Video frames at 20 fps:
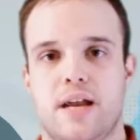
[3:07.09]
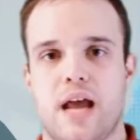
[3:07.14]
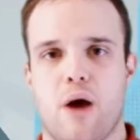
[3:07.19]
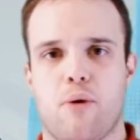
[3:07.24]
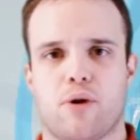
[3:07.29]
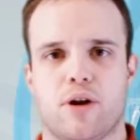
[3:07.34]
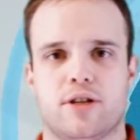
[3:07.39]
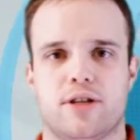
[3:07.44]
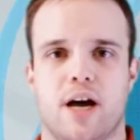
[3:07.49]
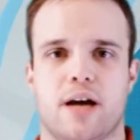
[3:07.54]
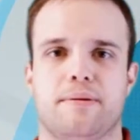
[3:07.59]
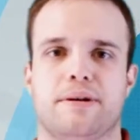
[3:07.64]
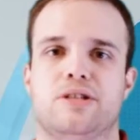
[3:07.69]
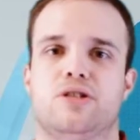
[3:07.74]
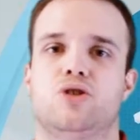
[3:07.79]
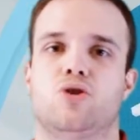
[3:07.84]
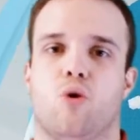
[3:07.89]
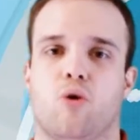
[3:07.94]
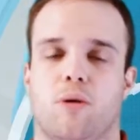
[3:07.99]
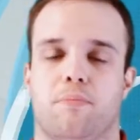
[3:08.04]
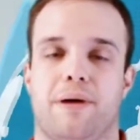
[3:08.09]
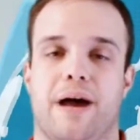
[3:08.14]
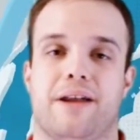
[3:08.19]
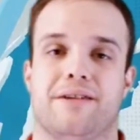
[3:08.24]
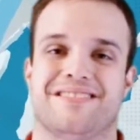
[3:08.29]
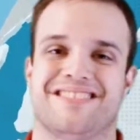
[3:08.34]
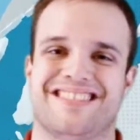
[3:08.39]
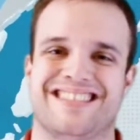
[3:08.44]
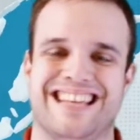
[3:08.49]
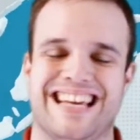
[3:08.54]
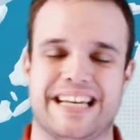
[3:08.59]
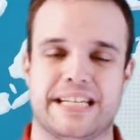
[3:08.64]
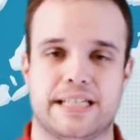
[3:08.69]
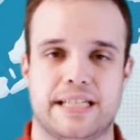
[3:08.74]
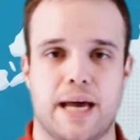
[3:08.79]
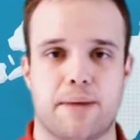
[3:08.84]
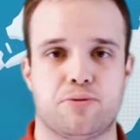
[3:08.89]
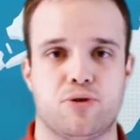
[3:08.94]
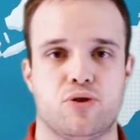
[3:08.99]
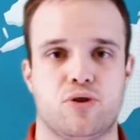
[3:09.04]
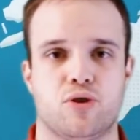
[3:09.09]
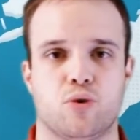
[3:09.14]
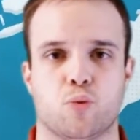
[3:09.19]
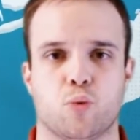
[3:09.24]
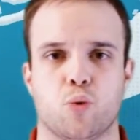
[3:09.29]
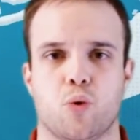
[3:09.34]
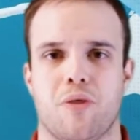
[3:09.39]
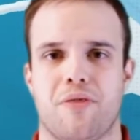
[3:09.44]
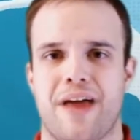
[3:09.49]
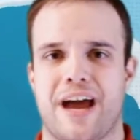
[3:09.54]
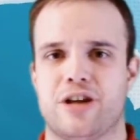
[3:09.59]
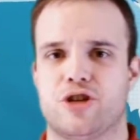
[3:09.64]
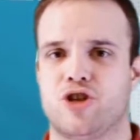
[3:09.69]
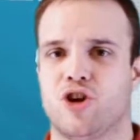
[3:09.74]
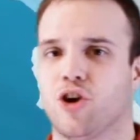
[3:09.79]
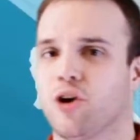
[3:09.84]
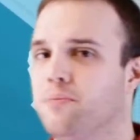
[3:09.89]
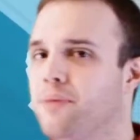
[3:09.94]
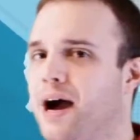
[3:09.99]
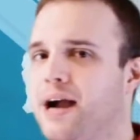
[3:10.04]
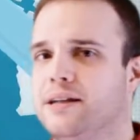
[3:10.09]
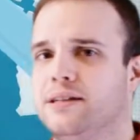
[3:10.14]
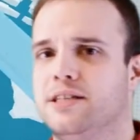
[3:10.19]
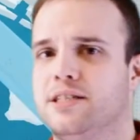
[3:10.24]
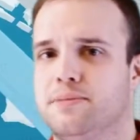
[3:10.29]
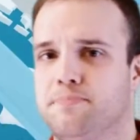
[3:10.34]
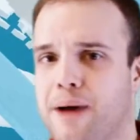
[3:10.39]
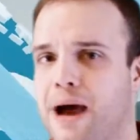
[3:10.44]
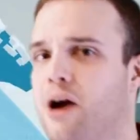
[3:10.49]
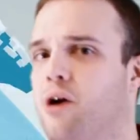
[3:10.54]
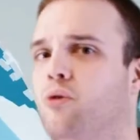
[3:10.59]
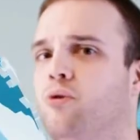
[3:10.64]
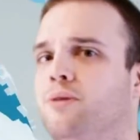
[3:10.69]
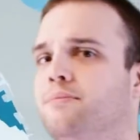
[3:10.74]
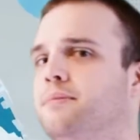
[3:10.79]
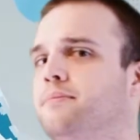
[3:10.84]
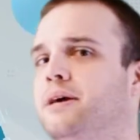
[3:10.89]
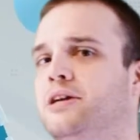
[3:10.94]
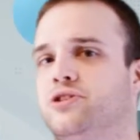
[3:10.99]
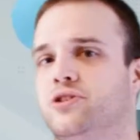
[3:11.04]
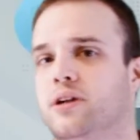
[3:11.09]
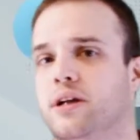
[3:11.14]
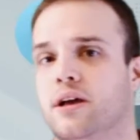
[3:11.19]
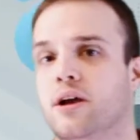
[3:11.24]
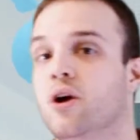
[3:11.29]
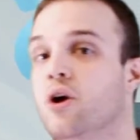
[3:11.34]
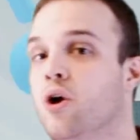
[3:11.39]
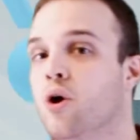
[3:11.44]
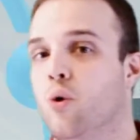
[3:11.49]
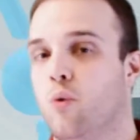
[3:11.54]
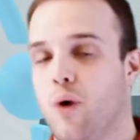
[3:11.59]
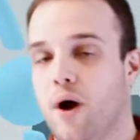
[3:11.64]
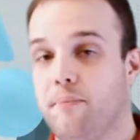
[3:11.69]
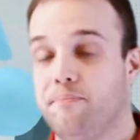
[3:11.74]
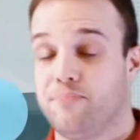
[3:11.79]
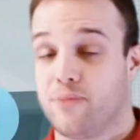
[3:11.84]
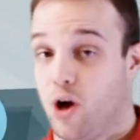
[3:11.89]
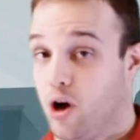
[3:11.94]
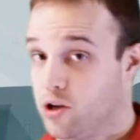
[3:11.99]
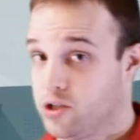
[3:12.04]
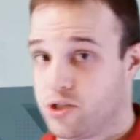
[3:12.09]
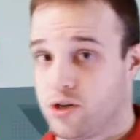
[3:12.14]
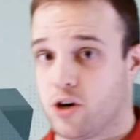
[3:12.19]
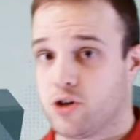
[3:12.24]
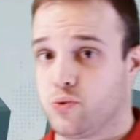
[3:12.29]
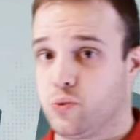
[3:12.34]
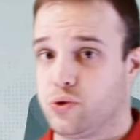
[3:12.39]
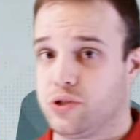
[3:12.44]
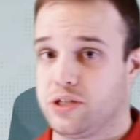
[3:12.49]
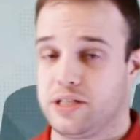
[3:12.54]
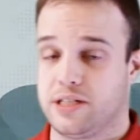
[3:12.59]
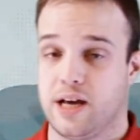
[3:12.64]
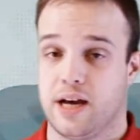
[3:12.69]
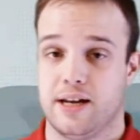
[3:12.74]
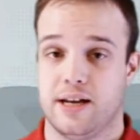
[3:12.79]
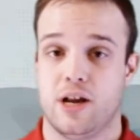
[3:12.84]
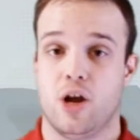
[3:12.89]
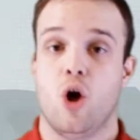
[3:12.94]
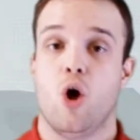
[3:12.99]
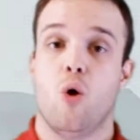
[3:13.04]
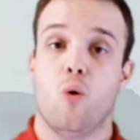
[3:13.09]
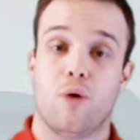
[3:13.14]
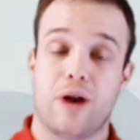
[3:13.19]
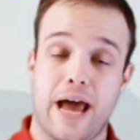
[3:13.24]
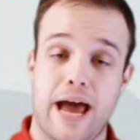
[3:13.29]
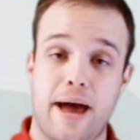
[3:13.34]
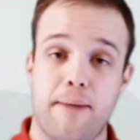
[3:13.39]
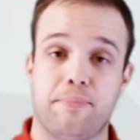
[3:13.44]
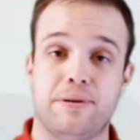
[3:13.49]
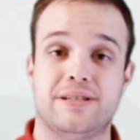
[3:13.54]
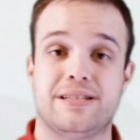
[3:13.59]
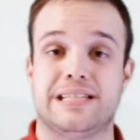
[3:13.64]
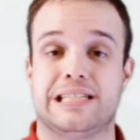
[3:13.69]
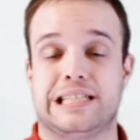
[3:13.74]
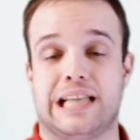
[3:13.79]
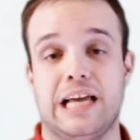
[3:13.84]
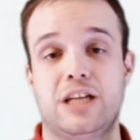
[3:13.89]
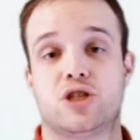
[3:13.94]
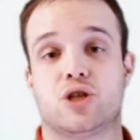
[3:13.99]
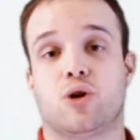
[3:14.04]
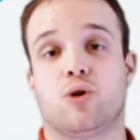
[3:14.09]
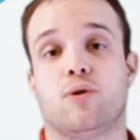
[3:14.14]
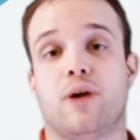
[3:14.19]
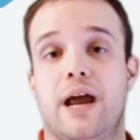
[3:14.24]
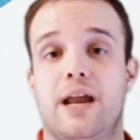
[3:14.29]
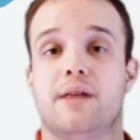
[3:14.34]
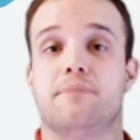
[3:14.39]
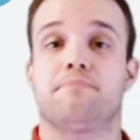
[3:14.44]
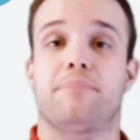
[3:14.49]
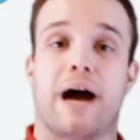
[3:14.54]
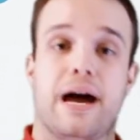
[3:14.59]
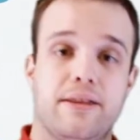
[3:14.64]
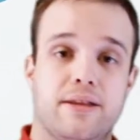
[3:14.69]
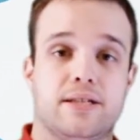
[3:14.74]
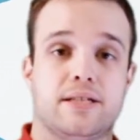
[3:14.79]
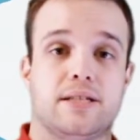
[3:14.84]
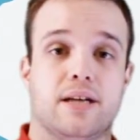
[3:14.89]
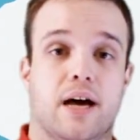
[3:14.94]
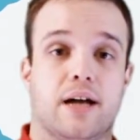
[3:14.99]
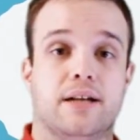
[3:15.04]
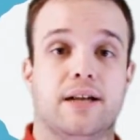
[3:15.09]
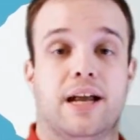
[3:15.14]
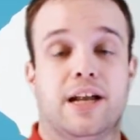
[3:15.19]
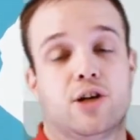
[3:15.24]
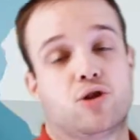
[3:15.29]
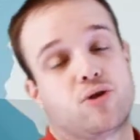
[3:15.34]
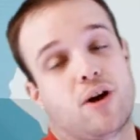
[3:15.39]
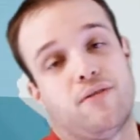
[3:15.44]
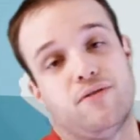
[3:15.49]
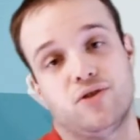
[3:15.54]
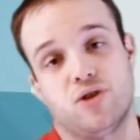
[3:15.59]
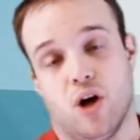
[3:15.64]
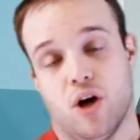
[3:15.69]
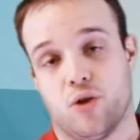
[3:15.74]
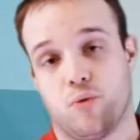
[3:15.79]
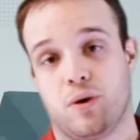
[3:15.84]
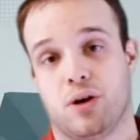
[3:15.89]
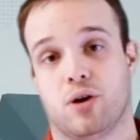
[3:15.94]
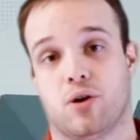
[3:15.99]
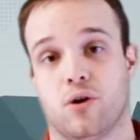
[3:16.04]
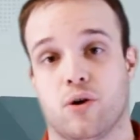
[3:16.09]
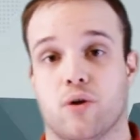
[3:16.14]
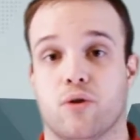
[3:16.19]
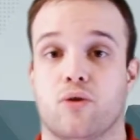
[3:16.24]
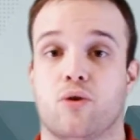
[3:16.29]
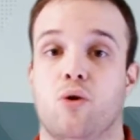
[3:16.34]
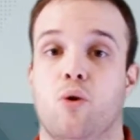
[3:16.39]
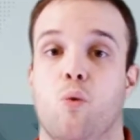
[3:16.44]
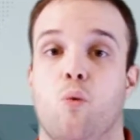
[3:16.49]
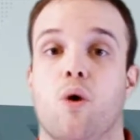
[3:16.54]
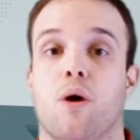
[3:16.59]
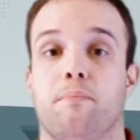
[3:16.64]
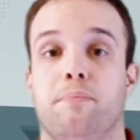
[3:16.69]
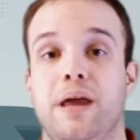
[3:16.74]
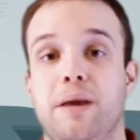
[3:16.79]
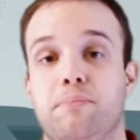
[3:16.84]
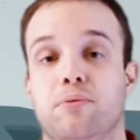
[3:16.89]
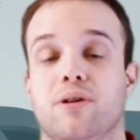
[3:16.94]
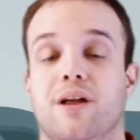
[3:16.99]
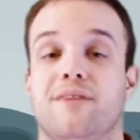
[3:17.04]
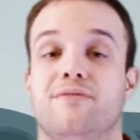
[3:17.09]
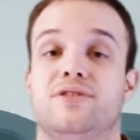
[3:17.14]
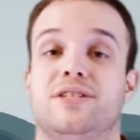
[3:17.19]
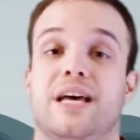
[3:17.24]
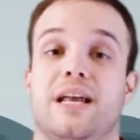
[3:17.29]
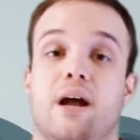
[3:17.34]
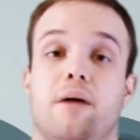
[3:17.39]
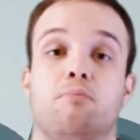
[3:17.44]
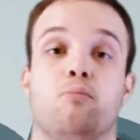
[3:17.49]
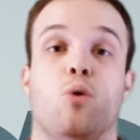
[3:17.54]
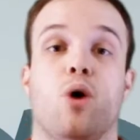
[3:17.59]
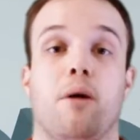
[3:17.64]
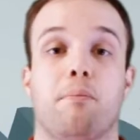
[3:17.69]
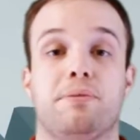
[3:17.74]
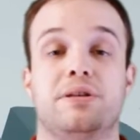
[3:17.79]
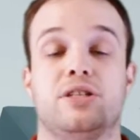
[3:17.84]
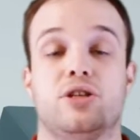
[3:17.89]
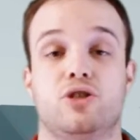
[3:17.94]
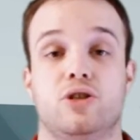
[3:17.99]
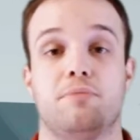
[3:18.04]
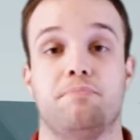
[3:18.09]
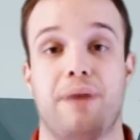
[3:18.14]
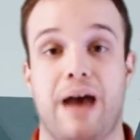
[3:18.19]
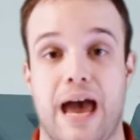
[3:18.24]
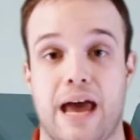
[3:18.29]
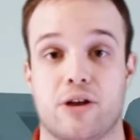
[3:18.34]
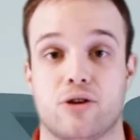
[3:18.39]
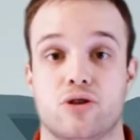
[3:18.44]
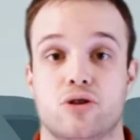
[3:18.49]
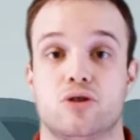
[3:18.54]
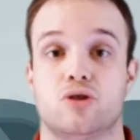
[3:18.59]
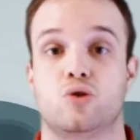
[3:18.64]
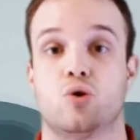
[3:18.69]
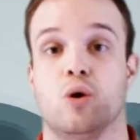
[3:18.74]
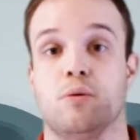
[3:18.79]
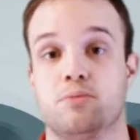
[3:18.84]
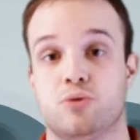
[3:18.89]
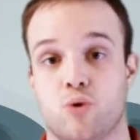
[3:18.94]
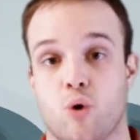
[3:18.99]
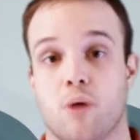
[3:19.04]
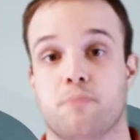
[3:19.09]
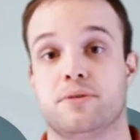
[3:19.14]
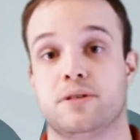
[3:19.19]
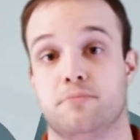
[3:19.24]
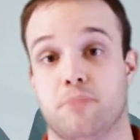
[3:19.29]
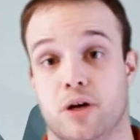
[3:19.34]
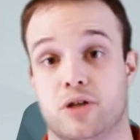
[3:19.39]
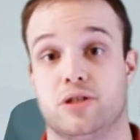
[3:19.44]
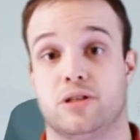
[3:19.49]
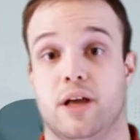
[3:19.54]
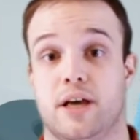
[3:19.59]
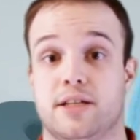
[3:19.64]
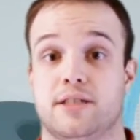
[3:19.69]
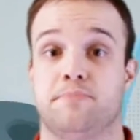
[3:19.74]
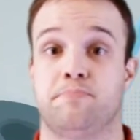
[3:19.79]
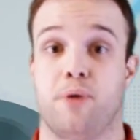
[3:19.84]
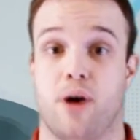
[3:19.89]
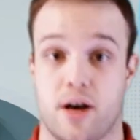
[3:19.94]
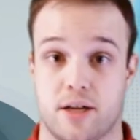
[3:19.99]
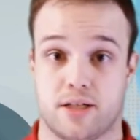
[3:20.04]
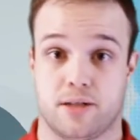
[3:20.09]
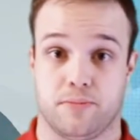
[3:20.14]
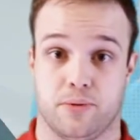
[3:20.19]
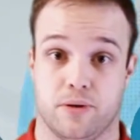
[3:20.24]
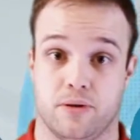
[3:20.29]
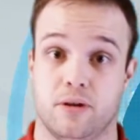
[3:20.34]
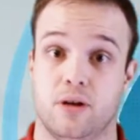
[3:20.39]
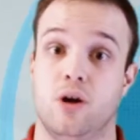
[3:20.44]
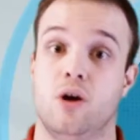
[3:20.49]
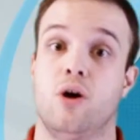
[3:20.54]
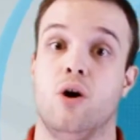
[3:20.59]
Now we're going to talk about solar panels, the exception to the rule, that turbine-less power we've been mentioning. Well, all starts with the sun. What happens is light's created by the sun and it travels all the way to Earth, where people have set up well-positioned panels to absorb as much light as possible.